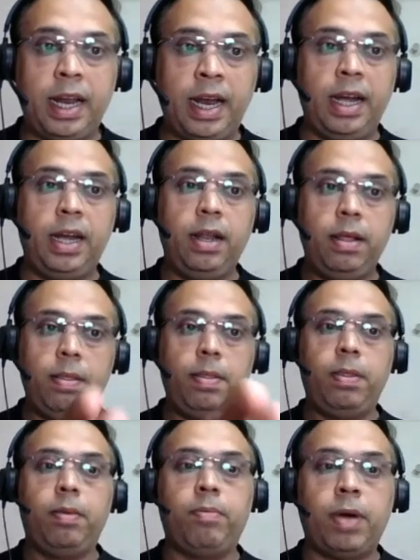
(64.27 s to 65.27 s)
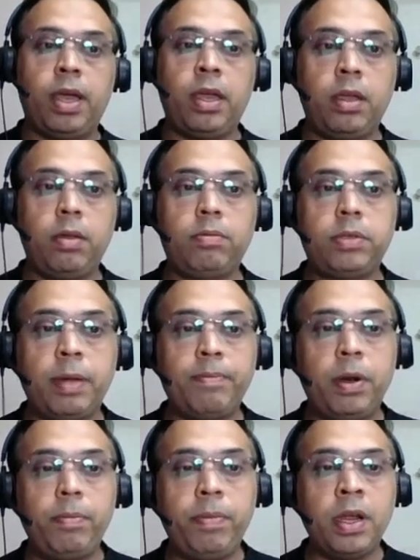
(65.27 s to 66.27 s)
and my
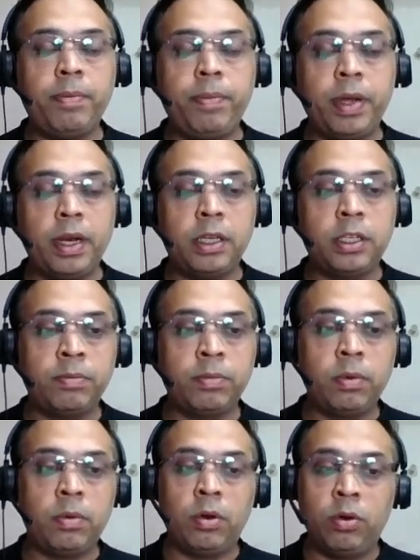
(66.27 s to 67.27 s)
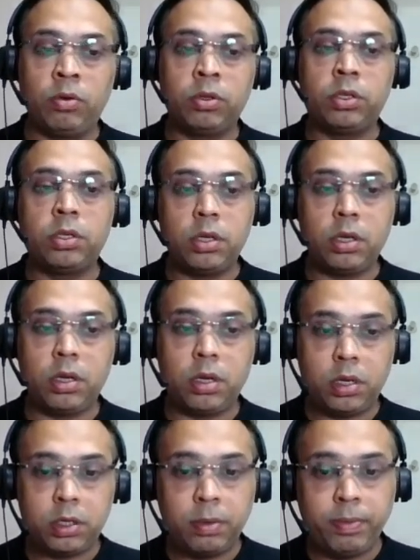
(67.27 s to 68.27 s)
sample P&L looks
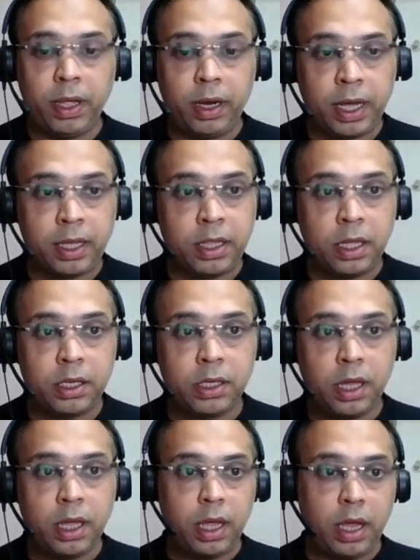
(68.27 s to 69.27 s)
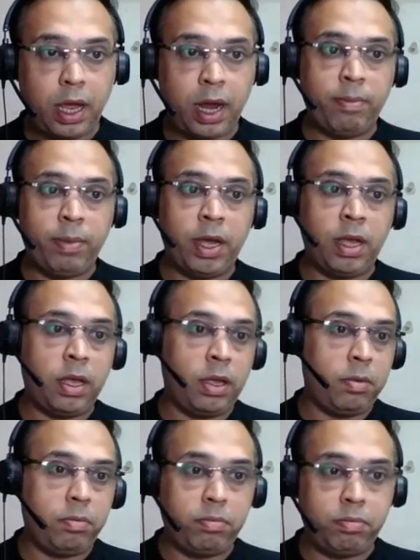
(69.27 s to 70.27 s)
something like this, and
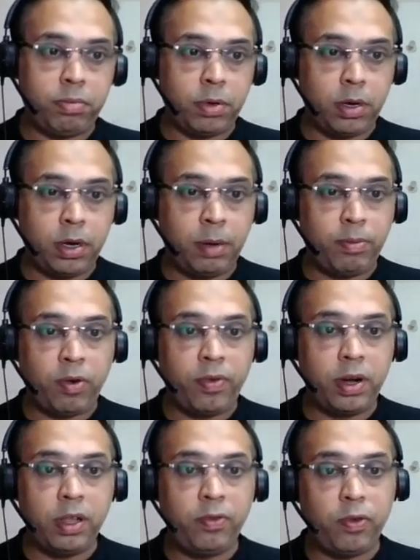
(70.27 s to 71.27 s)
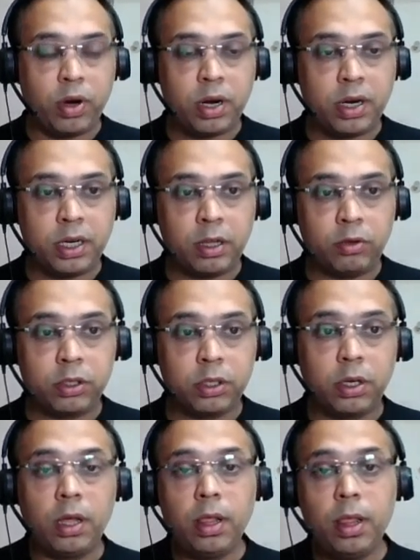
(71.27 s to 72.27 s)
my net profit is
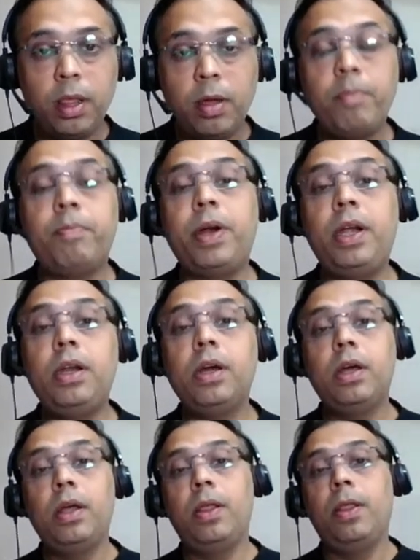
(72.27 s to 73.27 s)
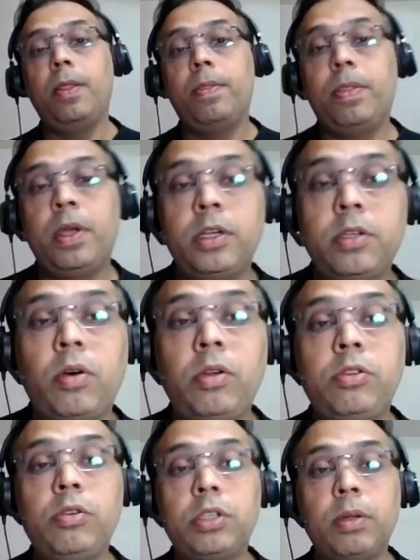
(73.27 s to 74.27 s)
400,000. But there's
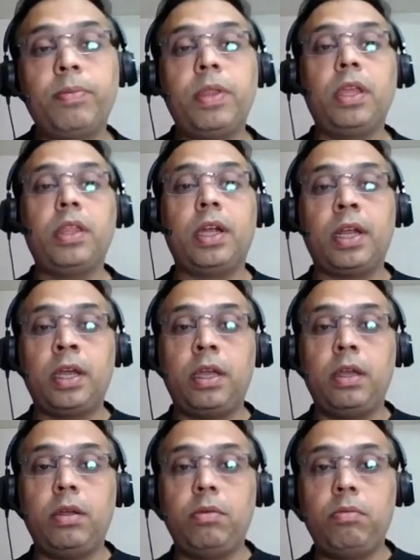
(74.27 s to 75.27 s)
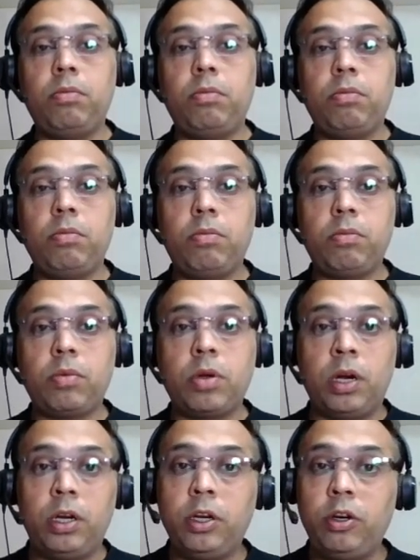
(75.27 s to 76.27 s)
also something that I
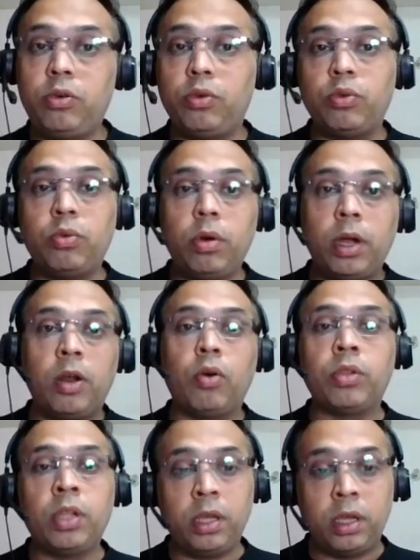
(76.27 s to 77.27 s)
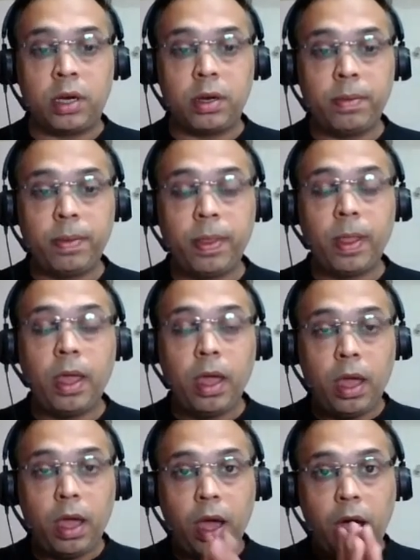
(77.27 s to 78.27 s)
continue to do along the year.
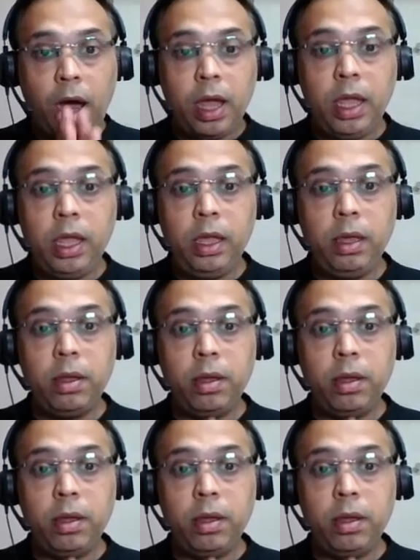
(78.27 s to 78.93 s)
I